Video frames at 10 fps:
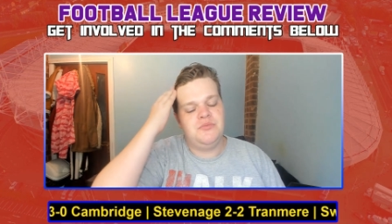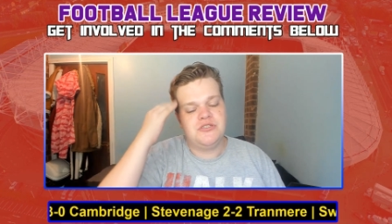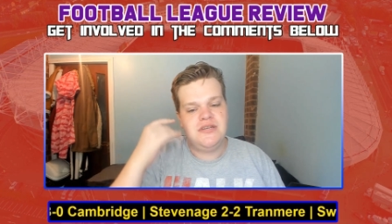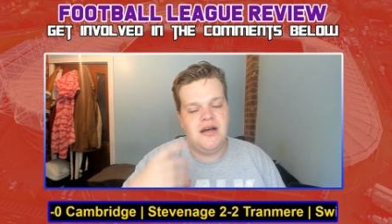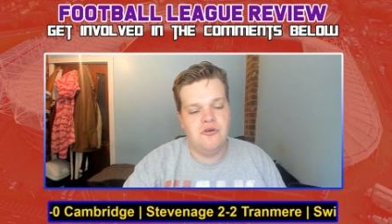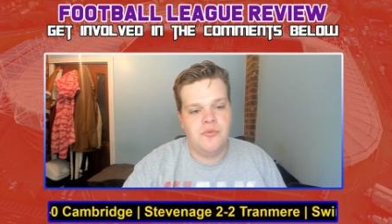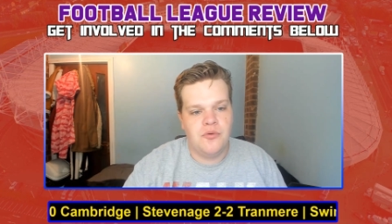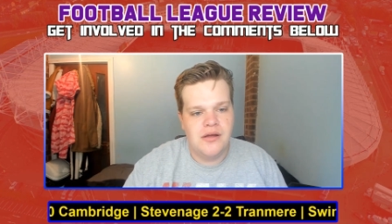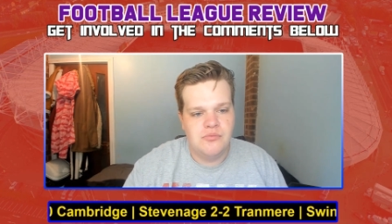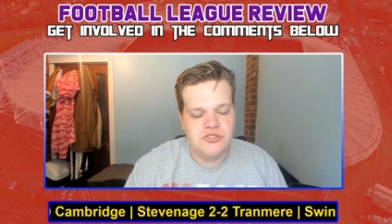
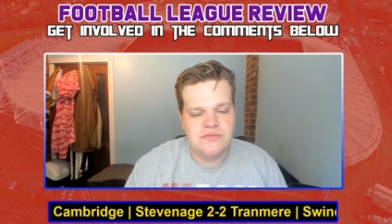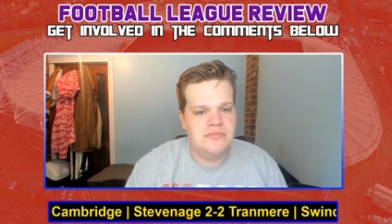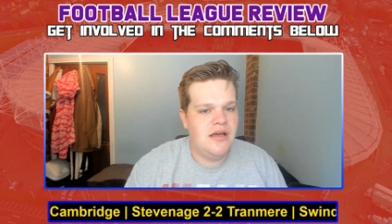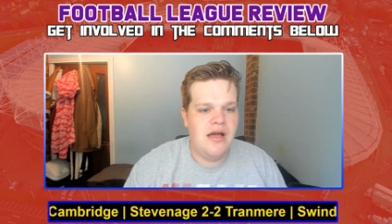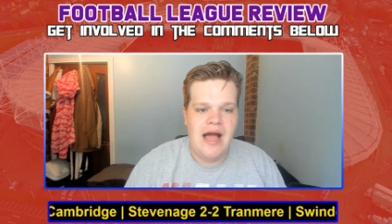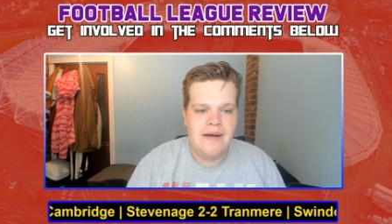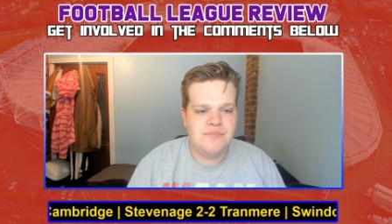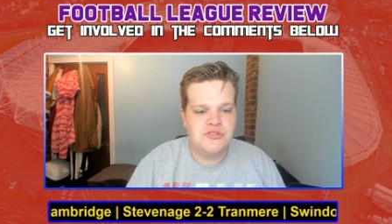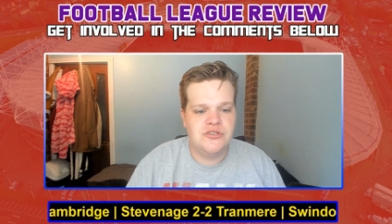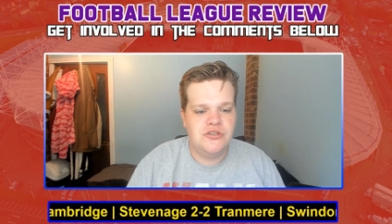terrible. It was
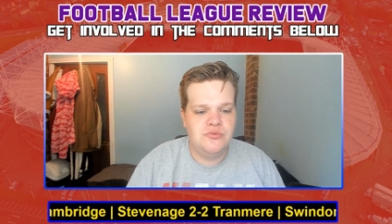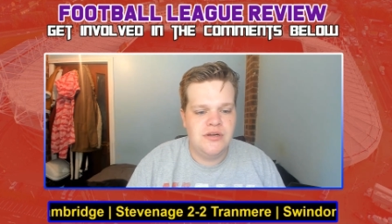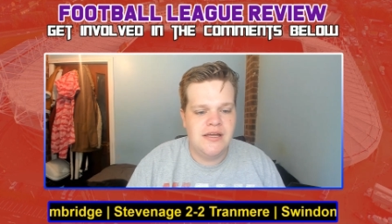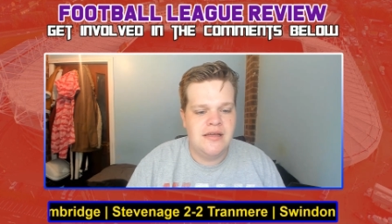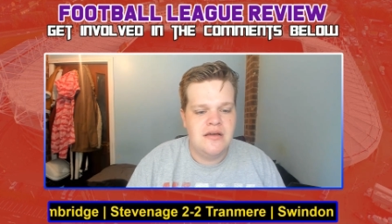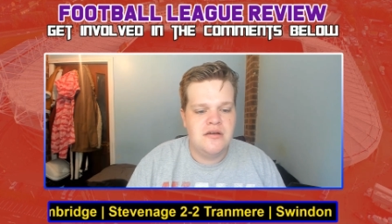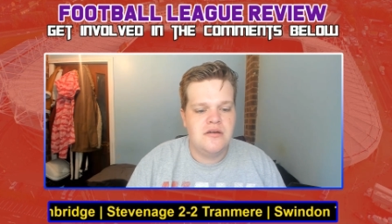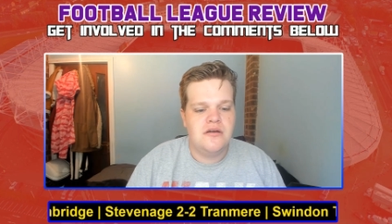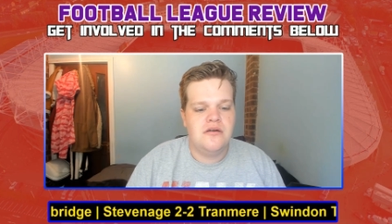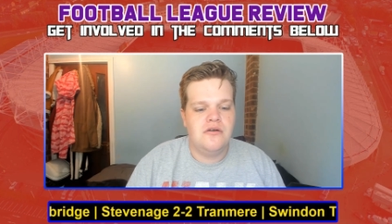absolutely
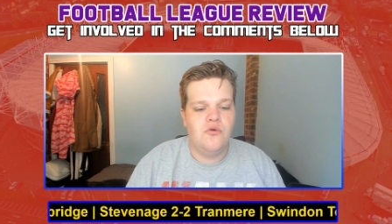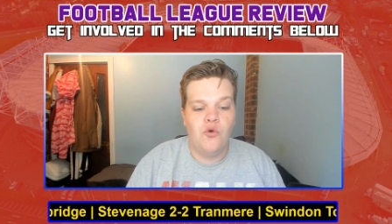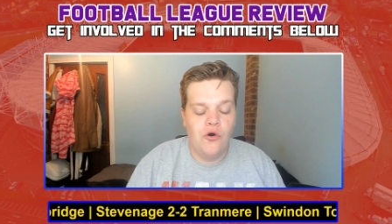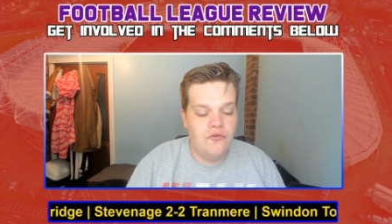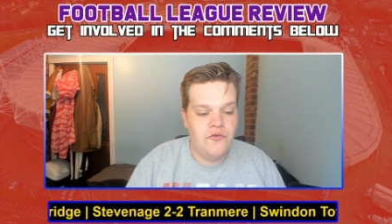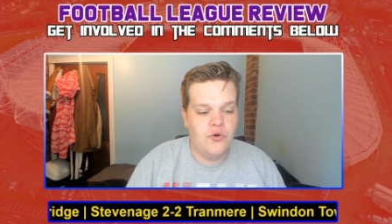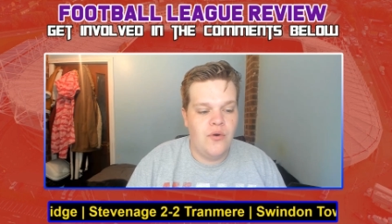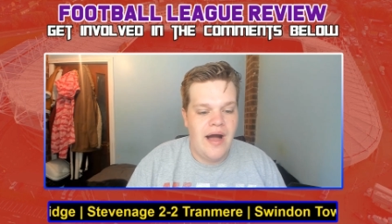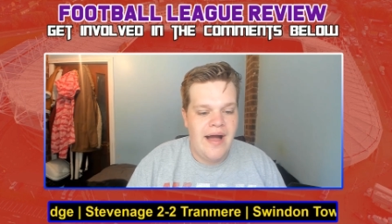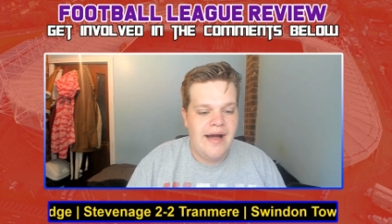
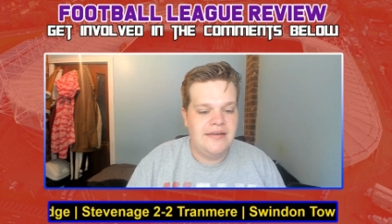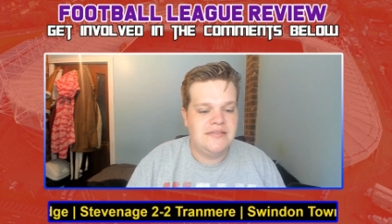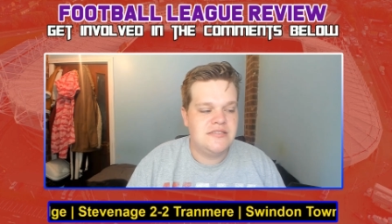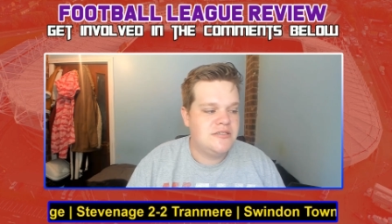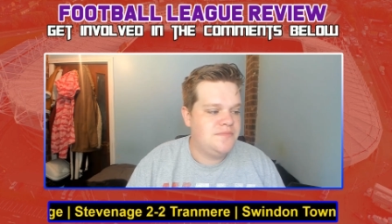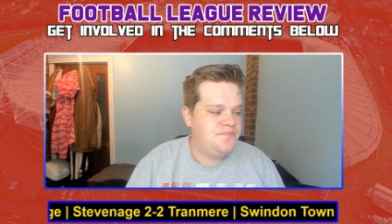awful, and